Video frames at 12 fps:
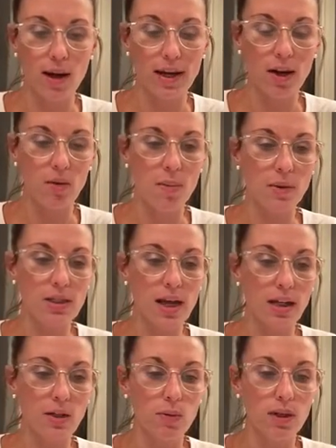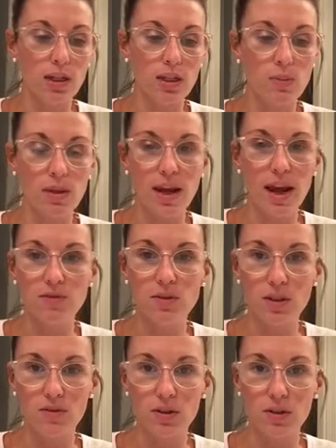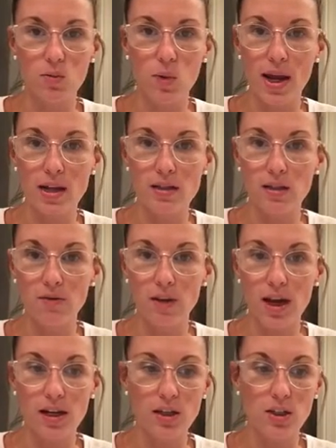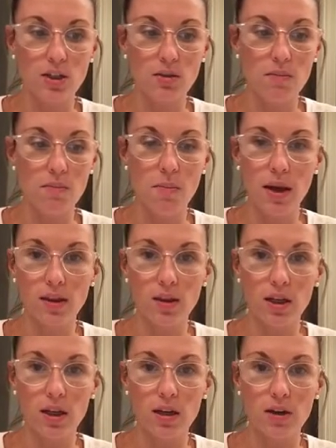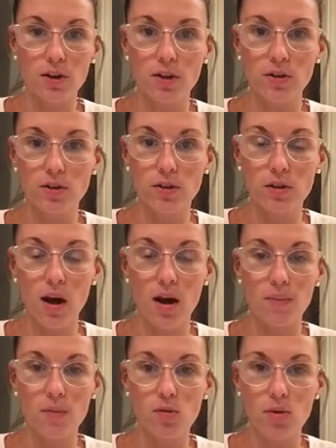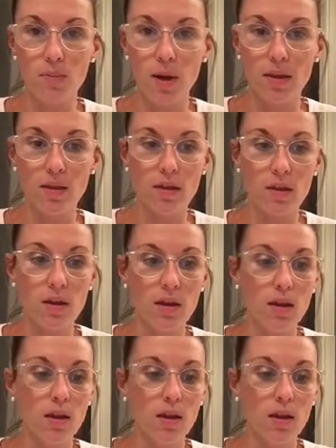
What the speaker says: I can't remember exactly what it is, but they have different ways of getting your monthly or your 3-month